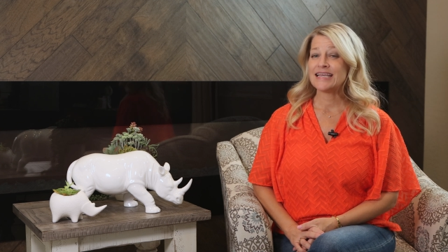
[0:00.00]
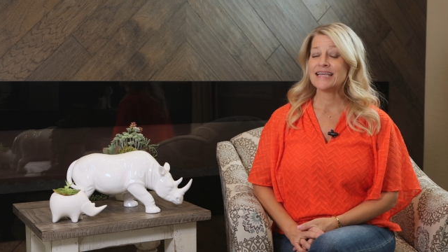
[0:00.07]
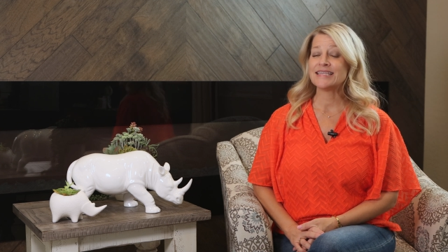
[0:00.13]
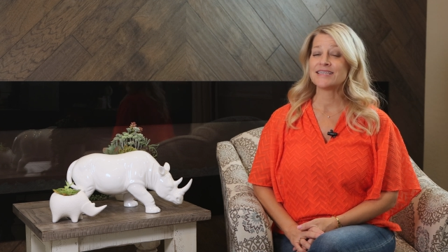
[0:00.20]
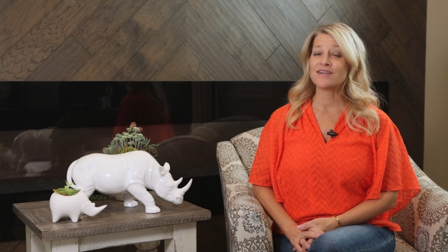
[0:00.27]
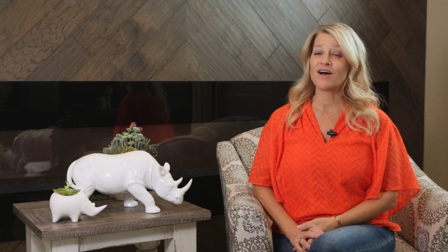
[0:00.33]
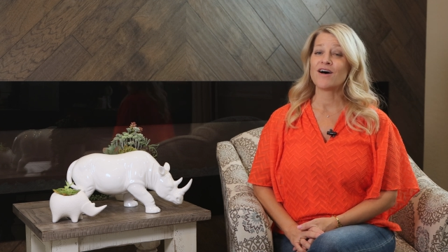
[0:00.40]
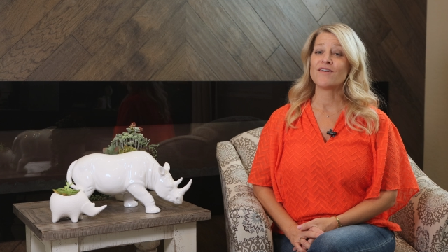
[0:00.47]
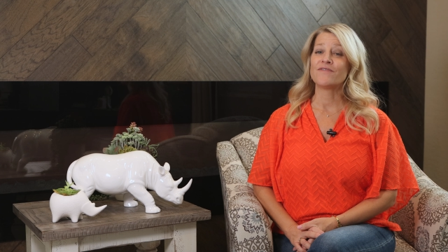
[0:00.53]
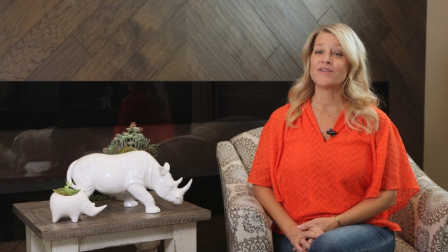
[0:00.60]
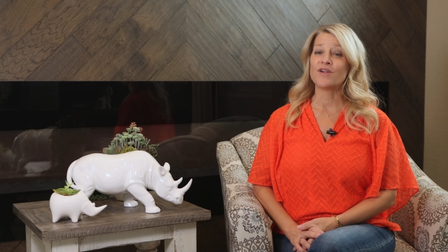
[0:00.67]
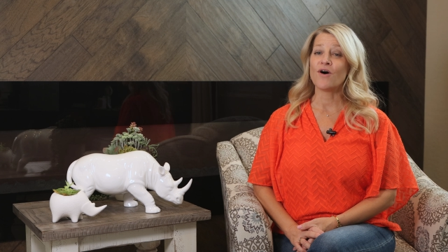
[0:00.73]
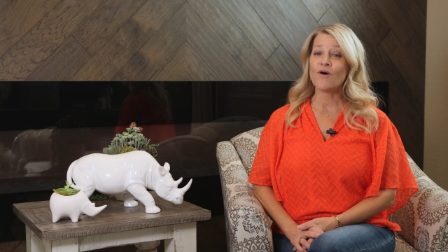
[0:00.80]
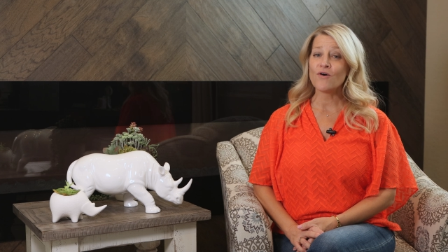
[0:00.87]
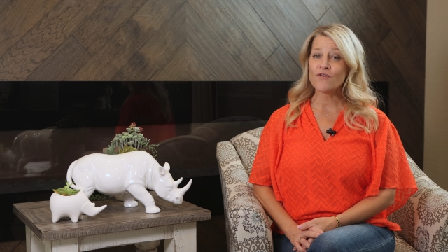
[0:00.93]
is an
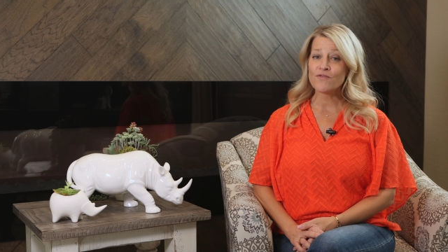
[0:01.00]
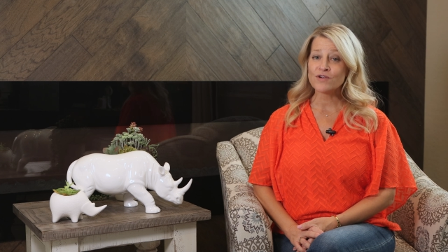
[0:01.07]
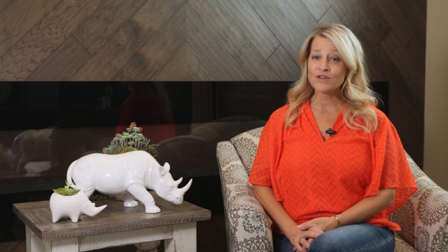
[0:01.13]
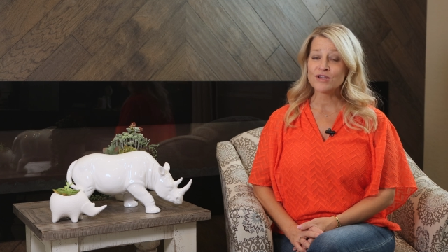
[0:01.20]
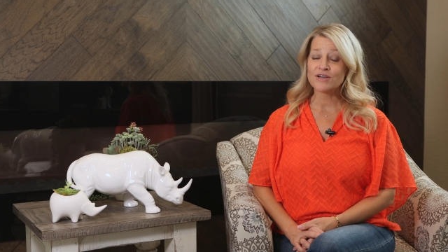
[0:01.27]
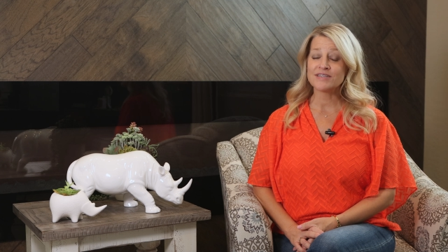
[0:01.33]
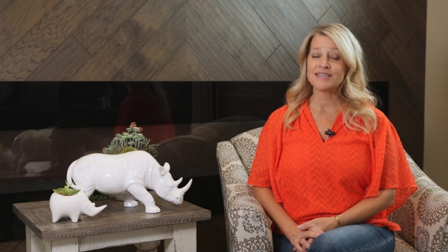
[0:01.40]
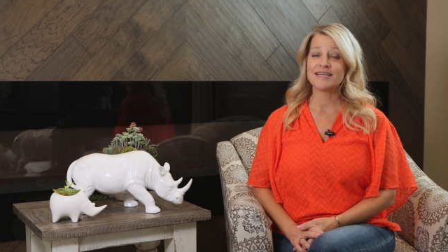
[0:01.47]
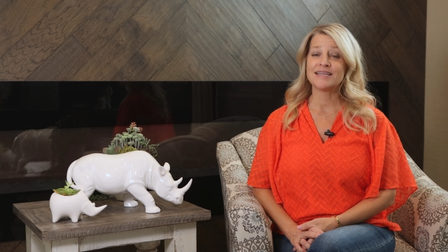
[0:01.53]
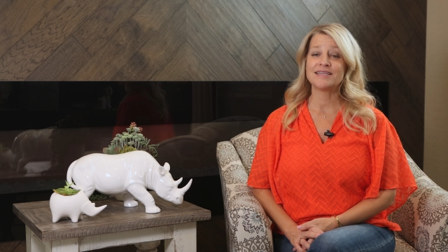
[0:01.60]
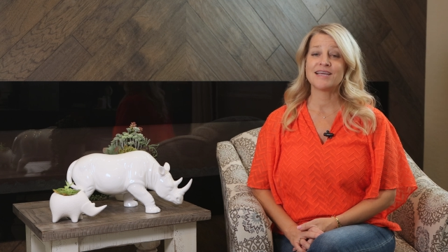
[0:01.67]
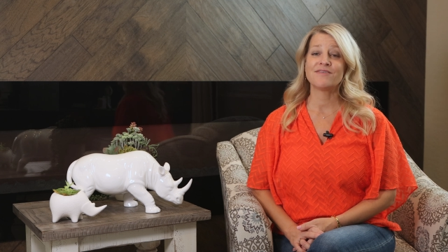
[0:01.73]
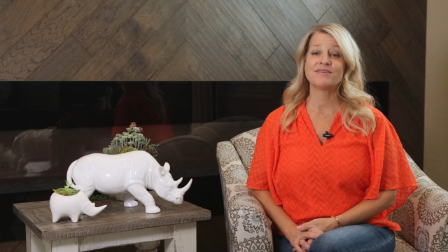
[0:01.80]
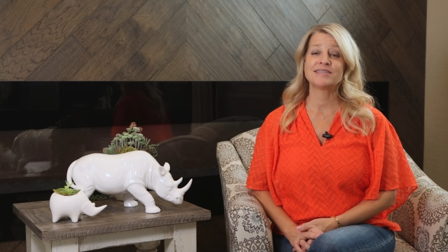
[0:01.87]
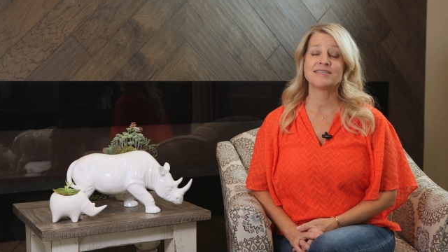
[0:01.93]
often overlooked and
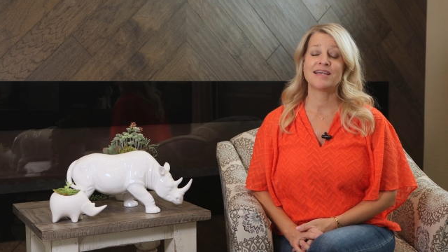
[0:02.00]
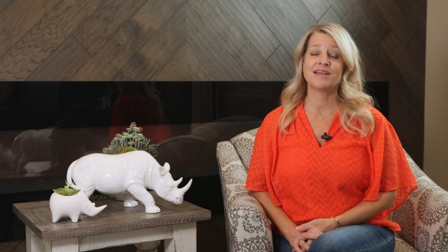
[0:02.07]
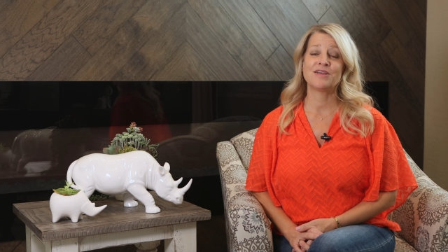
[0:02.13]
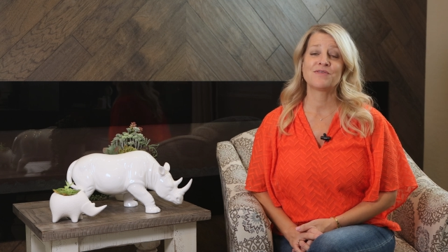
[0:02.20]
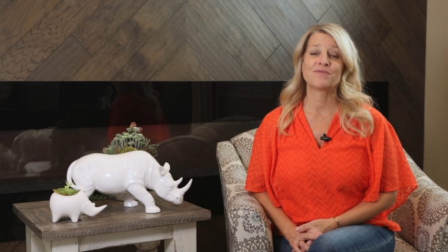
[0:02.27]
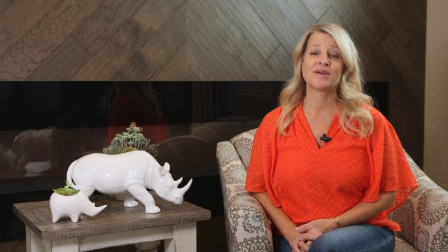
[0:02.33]
devastating